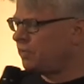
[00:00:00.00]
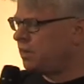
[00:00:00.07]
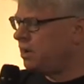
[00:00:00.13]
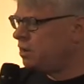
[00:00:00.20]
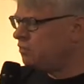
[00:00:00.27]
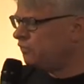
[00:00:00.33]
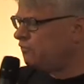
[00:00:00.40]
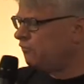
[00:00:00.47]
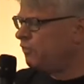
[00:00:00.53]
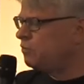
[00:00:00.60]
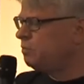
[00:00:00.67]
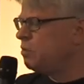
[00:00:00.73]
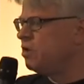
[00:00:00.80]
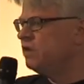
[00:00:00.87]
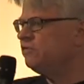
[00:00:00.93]
Here's a few
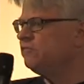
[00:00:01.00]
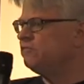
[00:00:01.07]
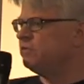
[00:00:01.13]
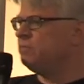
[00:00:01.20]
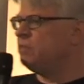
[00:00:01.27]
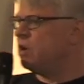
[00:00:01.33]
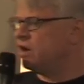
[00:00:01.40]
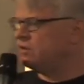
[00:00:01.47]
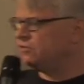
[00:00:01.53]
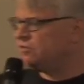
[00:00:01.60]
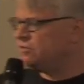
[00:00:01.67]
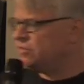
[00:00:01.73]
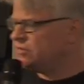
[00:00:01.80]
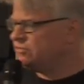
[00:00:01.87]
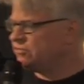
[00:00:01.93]
points of
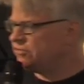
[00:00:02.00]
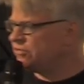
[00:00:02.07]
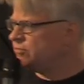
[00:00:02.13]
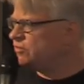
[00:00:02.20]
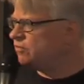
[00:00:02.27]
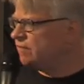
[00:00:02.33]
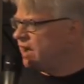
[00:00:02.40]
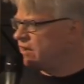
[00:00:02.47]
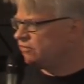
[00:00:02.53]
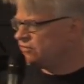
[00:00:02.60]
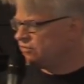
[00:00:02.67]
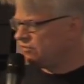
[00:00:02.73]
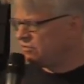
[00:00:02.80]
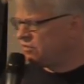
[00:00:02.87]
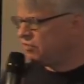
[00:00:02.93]
departure. These are some
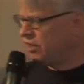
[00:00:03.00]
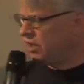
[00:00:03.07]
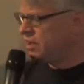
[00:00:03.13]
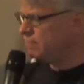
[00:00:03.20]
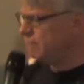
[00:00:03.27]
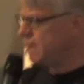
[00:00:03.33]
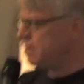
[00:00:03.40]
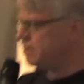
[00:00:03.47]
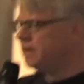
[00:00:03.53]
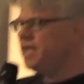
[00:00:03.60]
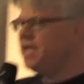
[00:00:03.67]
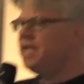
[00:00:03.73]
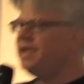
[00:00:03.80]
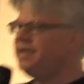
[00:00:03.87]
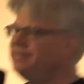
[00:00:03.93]
directions to think about.
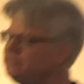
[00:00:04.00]
And